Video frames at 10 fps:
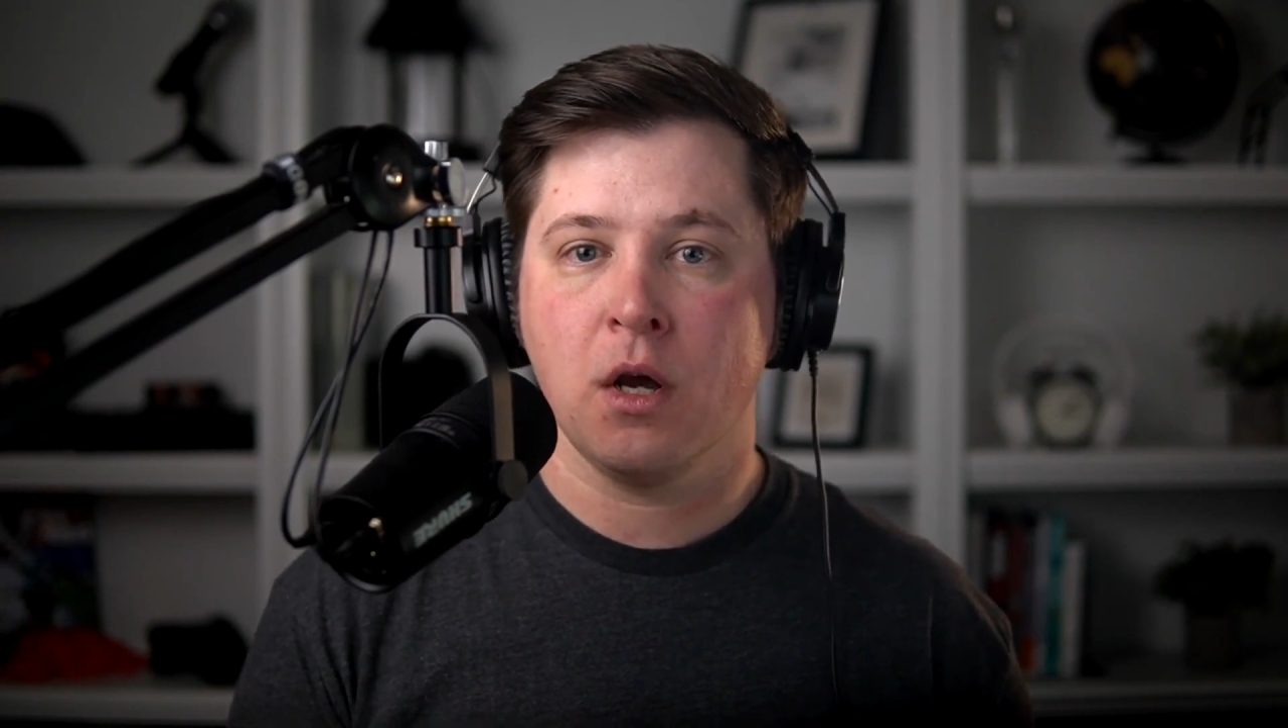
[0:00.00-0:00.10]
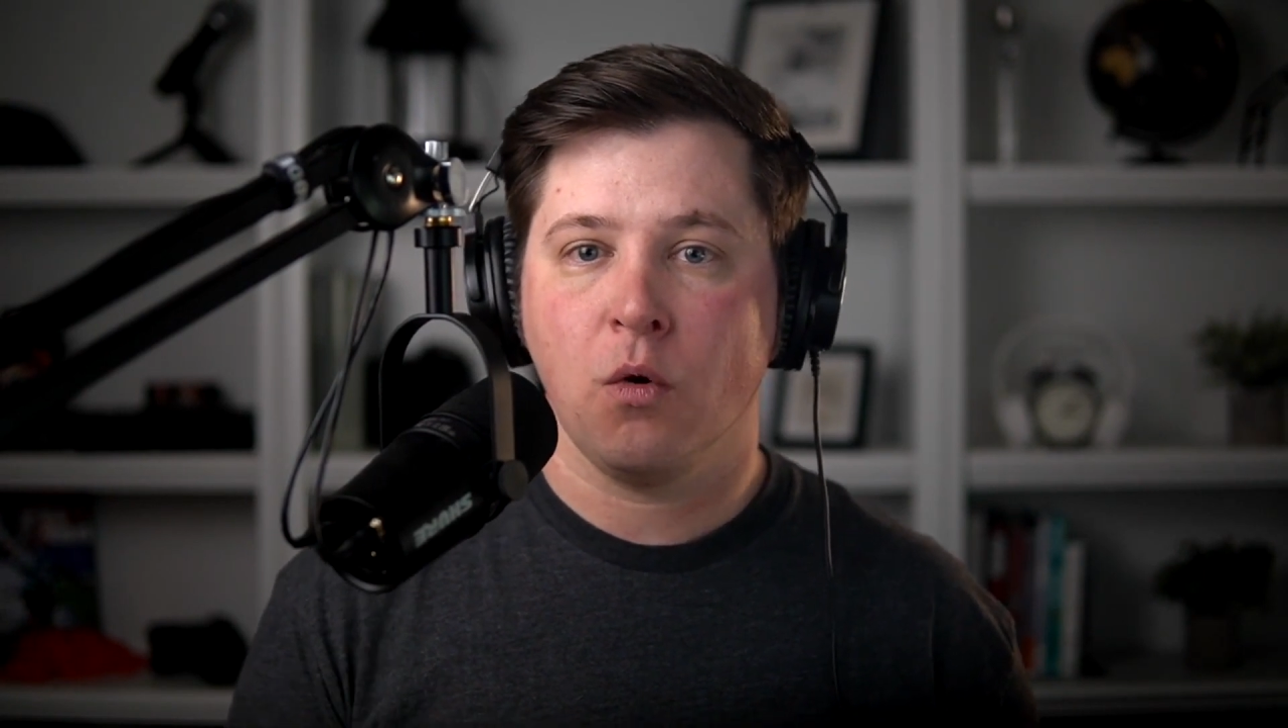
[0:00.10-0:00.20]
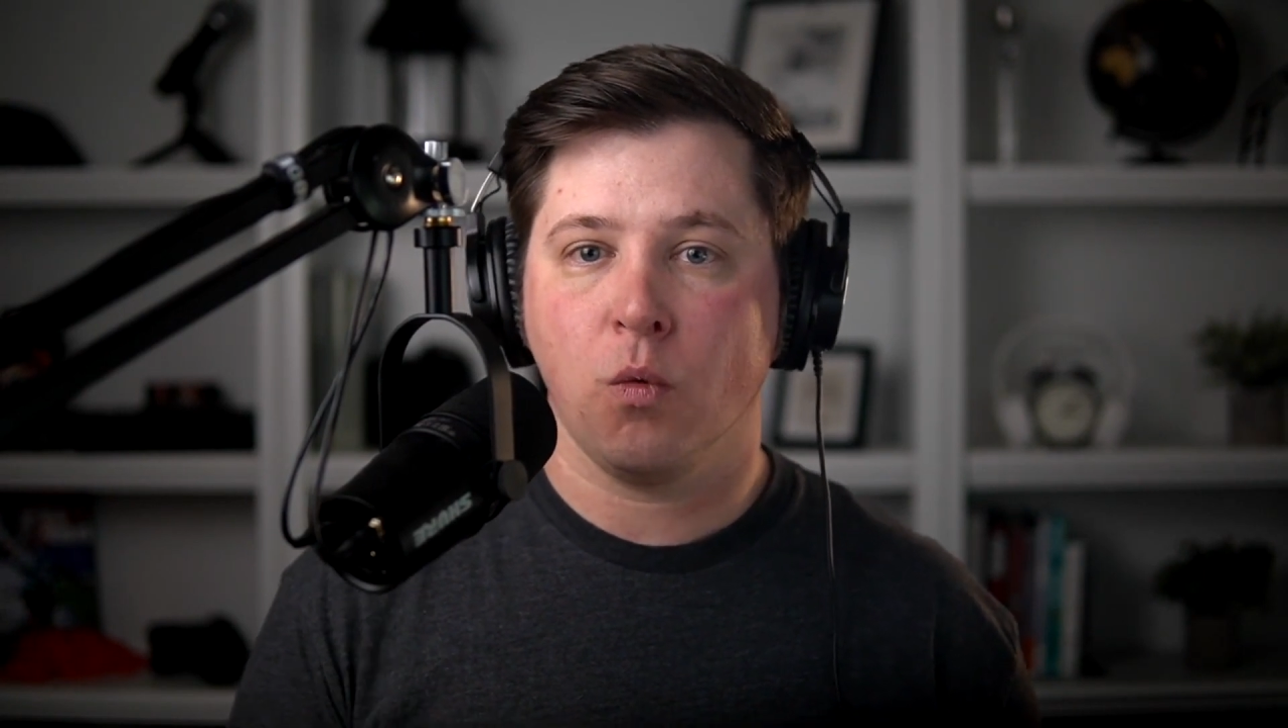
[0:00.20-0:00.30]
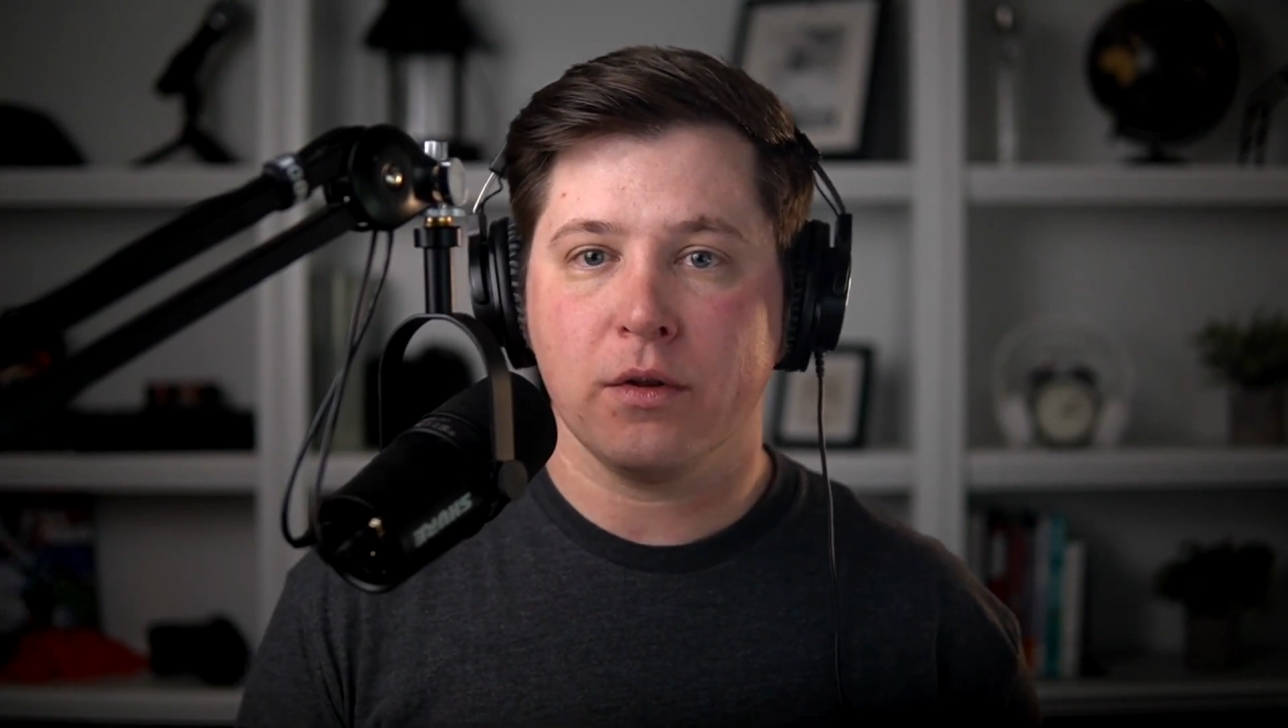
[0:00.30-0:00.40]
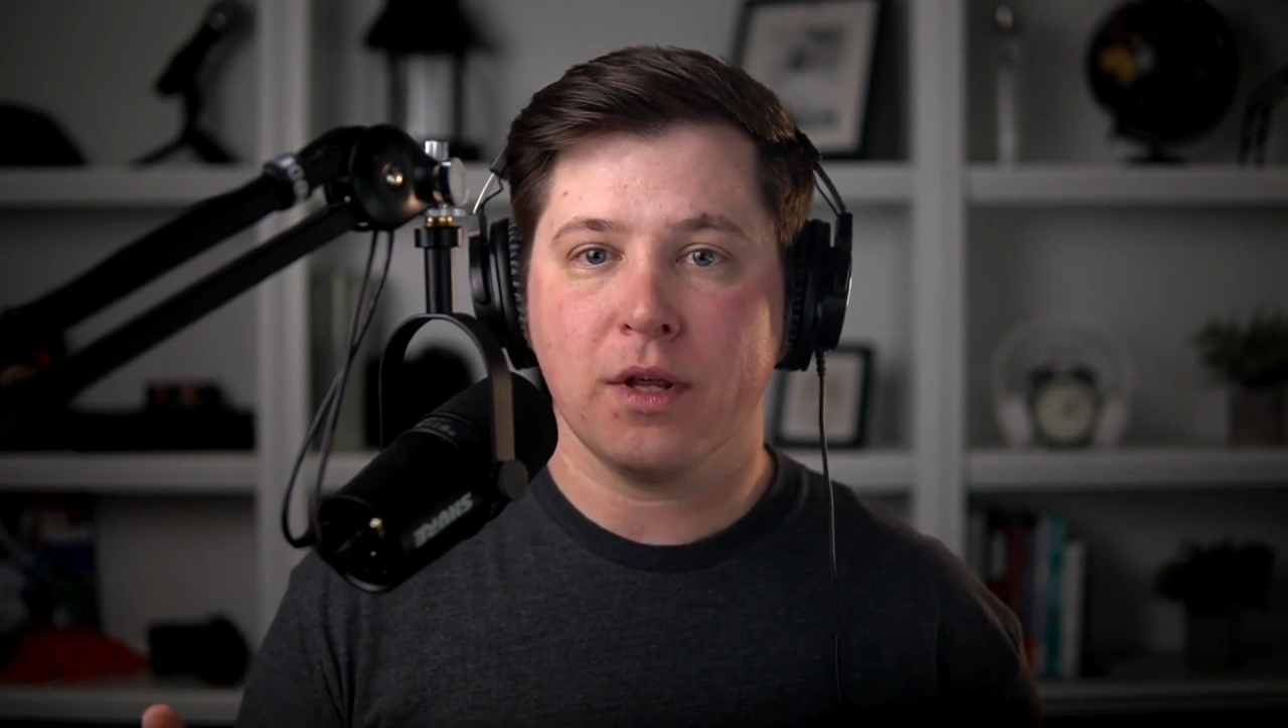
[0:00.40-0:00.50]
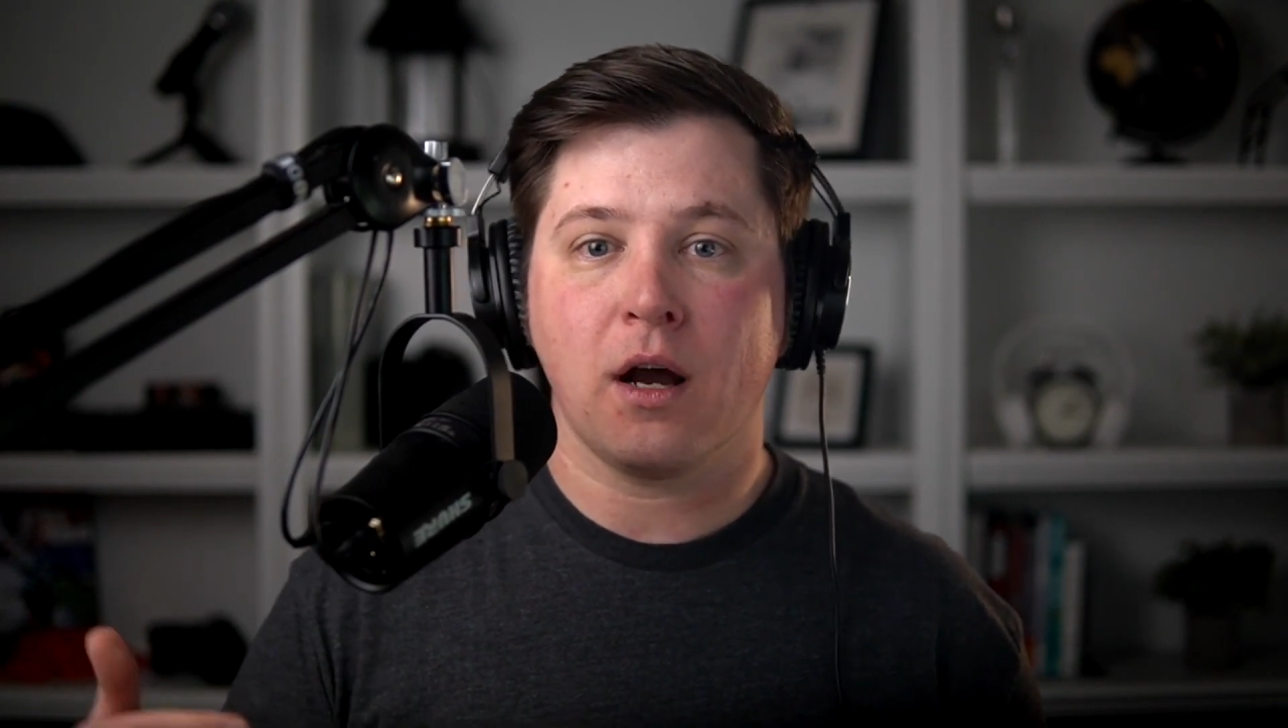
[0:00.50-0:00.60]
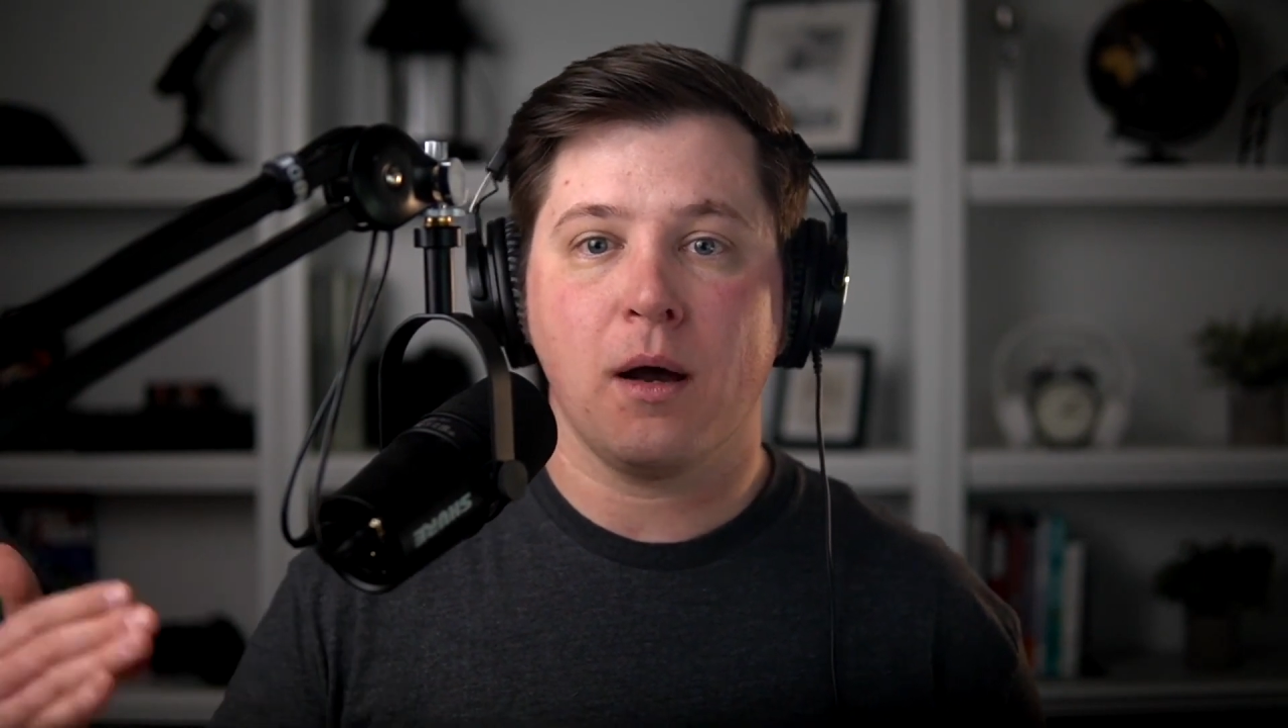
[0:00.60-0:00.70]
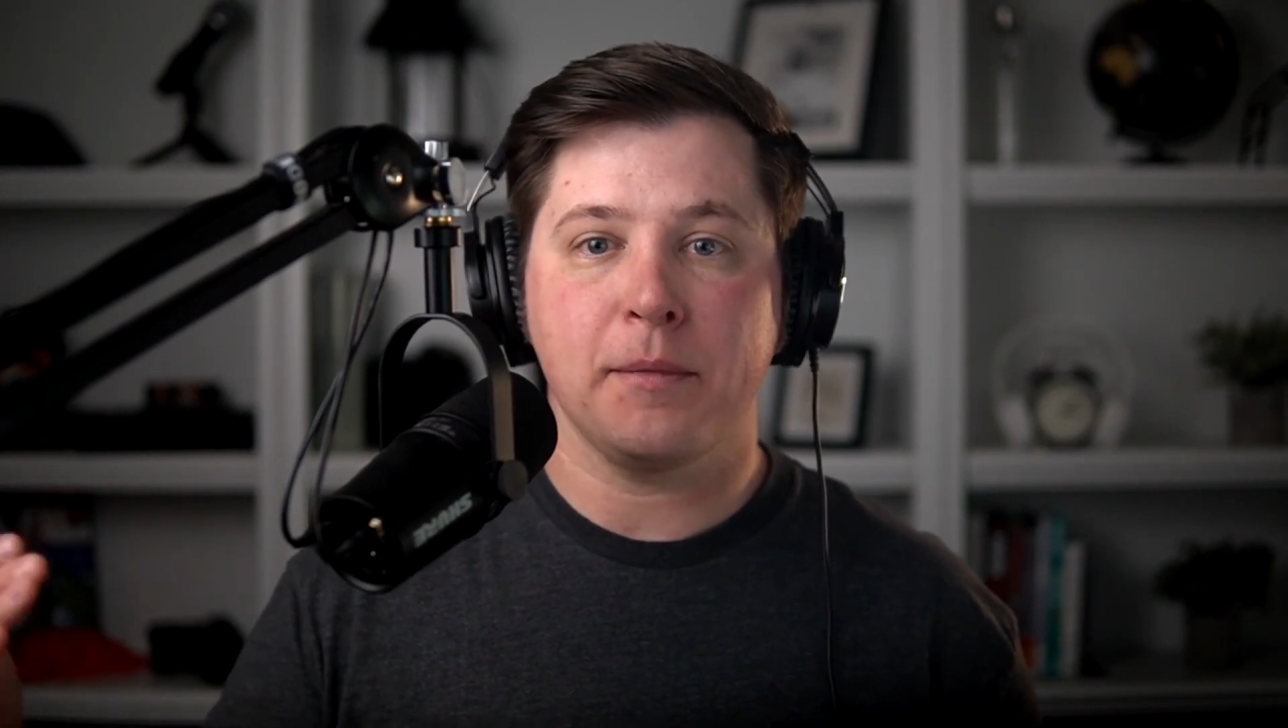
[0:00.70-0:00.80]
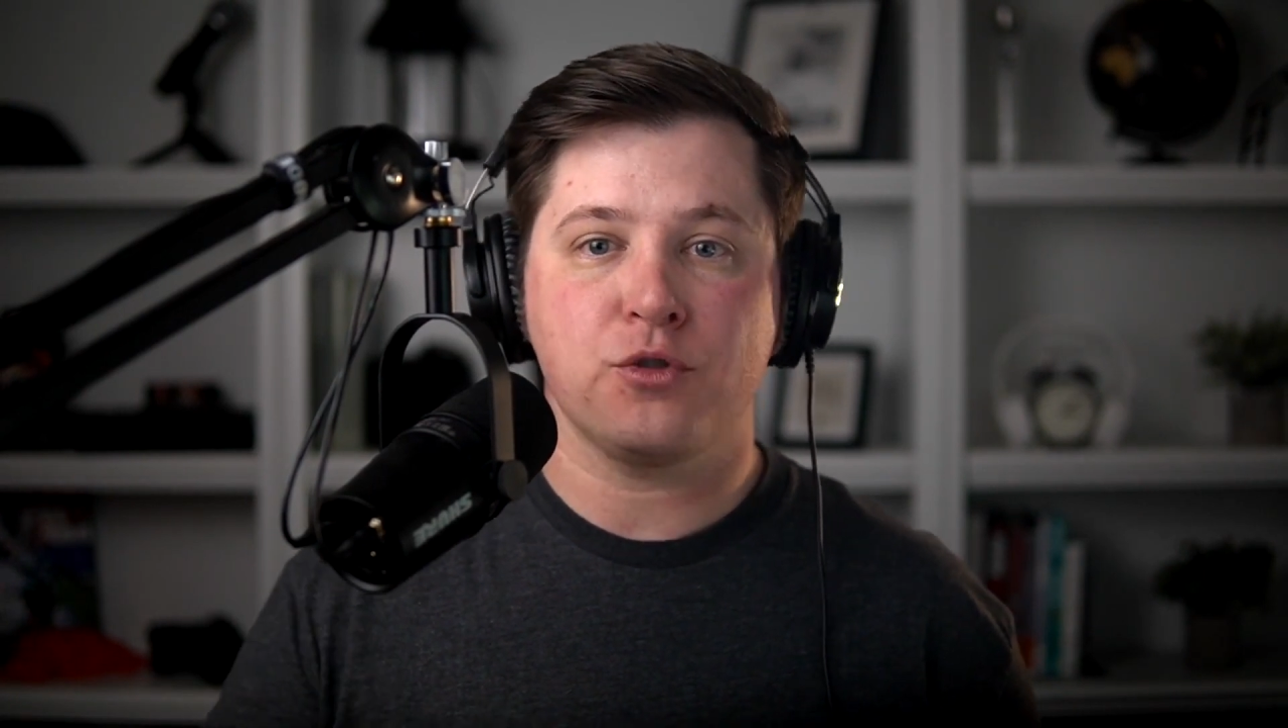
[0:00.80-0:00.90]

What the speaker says: one of the common